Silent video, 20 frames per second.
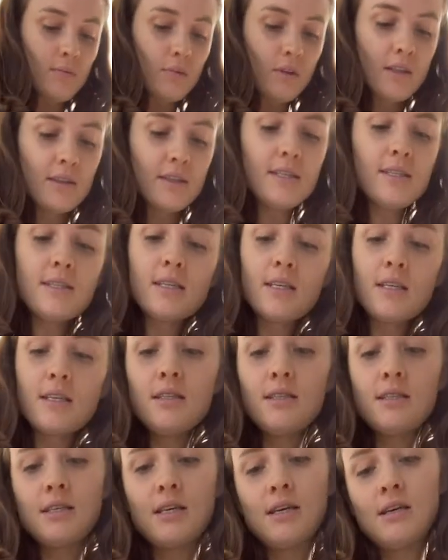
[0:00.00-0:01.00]
this
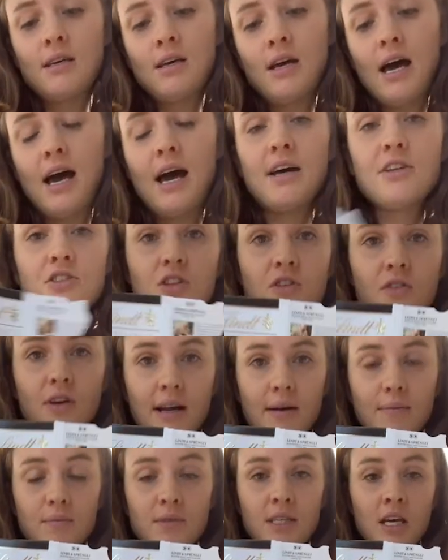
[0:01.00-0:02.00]
is 100
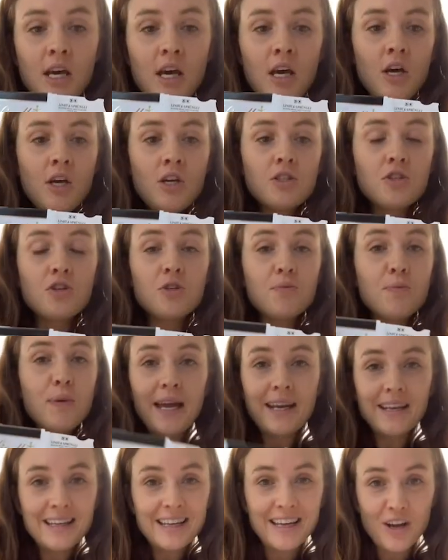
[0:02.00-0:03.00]
grams. So
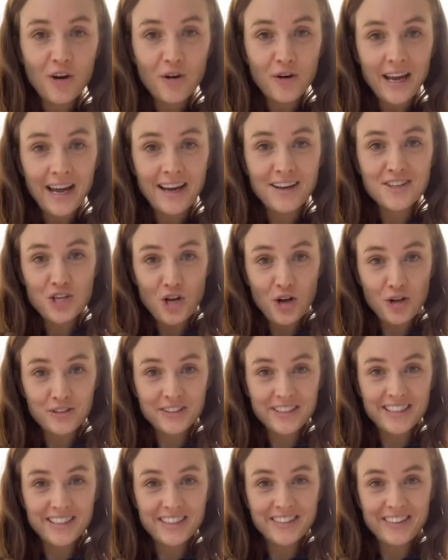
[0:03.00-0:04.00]
depending on how
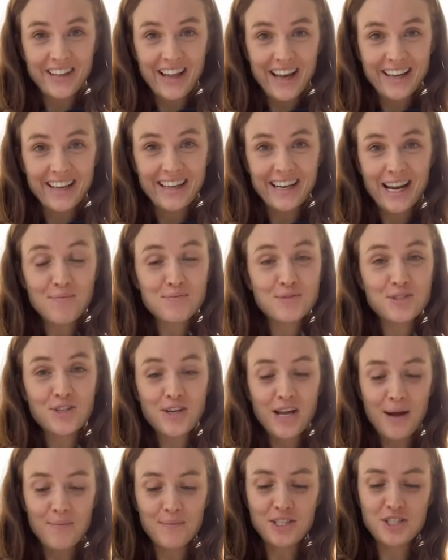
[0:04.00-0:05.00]
chocolatey you like it, up to you
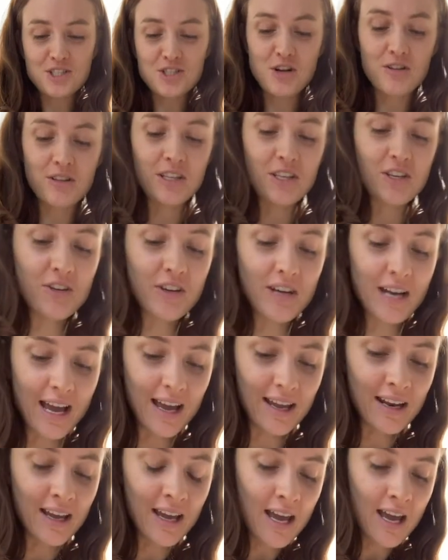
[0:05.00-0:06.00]
how much chocolate you're going to
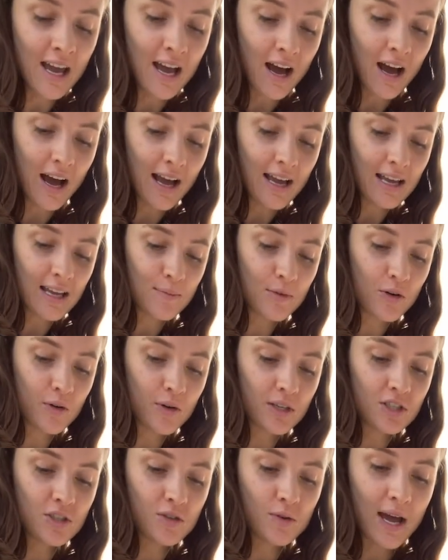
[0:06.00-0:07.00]
add. I am
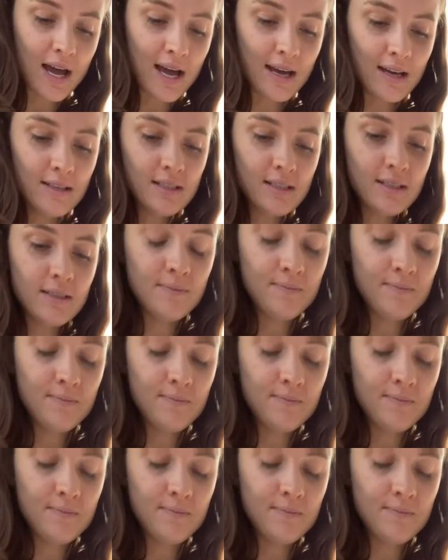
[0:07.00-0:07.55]
going to add